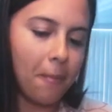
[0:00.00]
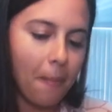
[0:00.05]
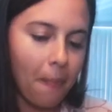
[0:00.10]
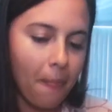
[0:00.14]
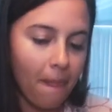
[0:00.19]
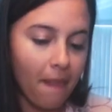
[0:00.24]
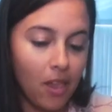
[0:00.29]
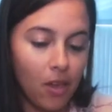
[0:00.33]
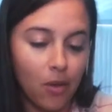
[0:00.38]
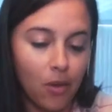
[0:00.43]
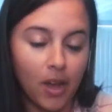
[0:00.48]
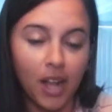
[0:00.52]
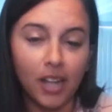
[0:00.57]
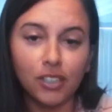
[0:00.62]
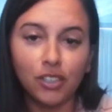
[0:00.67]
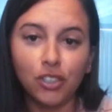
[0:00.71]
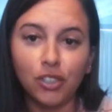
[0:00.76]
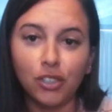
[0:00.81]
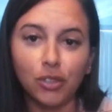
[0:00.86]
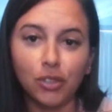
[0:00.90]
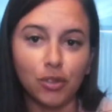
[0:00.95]
You got
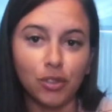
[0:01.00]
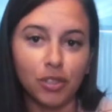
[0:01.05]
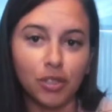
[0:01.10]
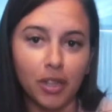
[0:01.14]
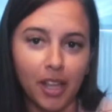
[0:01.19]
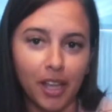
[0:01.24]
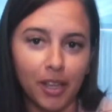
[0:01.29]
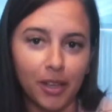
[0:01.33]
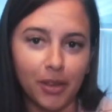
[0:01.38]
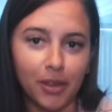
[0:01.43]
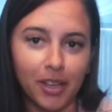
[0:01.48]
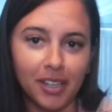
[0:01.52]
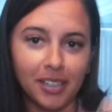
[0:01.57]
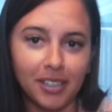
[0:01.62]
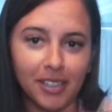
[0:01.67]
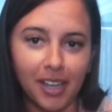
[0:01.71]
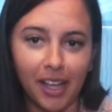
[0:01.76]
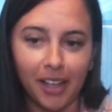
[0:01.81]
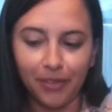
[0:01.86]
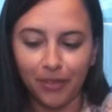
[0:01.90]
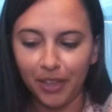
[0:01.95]
to so that you can
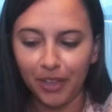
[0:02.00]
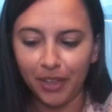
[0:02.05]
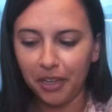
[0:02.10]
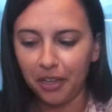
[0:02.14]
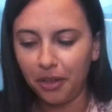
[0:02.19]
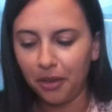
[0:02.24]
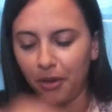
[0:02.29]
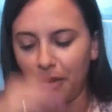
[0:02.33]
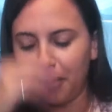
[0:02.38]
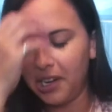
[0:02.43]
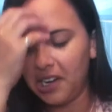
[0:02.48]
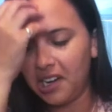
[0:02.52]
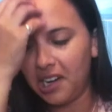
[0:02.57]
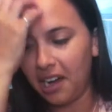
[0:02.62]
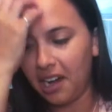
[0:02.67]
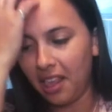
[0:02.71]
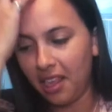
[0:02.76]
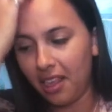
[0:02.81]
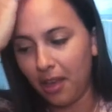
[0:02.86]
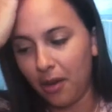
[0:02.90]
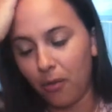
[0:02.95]
dive in. You don't need
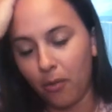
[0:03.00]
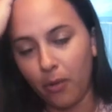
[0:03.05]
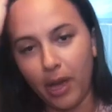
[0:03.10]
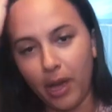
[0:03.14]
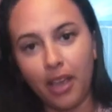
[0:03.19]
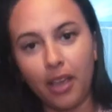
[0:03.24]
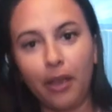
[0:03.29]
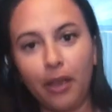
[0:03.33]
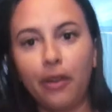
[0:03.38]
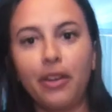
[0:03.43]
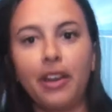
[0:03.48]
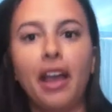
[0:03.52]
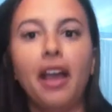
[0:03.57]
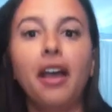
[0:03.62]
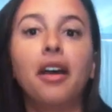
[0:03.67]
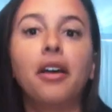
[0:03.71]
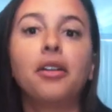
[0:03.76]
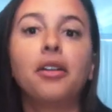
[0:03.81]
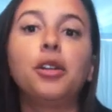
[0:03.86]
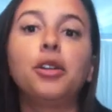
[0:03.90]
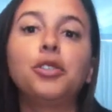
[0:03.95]
anything weighing you
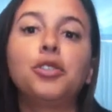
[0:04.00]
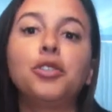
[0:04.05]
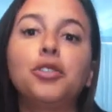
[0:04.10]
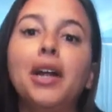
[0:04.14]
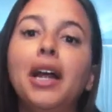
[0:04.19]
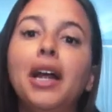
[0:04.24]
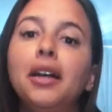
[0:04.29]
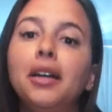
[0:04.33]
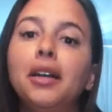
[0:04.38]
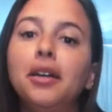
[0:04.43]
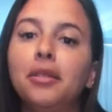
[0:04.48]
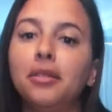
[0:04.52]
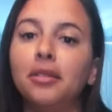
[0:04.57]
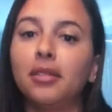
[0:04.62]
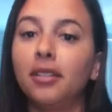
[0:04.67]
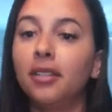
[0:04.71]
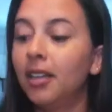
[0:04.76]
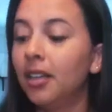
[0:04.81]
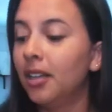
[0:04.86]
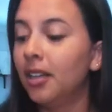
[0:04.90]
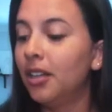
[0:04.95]
down. You'll drown.
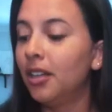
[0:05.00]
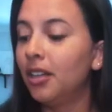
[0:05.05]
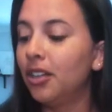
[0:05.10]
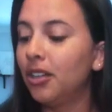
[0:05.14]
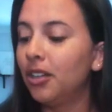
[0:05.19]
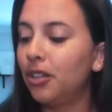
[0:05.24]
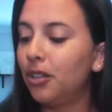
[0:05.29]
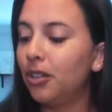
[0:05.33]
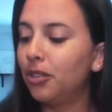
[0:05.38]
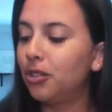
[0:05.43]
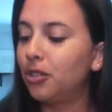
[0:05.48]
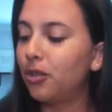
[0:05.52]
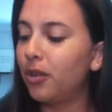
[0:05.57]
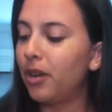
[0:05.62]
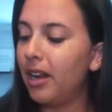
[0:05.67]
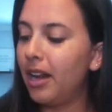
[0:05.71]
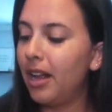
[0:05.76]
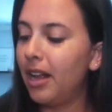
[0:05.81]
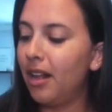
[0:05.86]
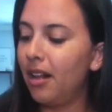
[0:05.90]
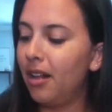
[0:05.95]
You'll
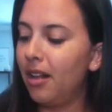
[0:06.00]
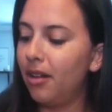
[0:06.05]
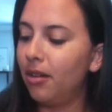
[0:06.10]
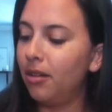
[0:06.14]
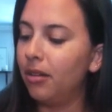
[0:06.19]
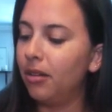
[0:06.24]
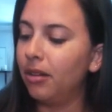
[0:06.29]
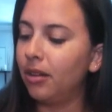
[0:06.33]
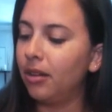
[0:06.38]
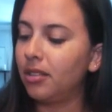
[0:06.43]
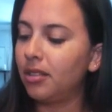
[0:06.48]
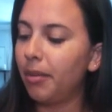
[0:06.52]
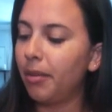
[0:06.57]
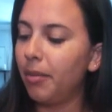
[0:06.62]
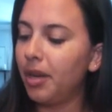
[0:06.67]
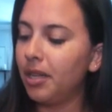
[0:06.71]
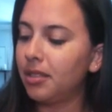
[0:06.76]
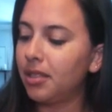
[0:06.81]
drown. Somebody's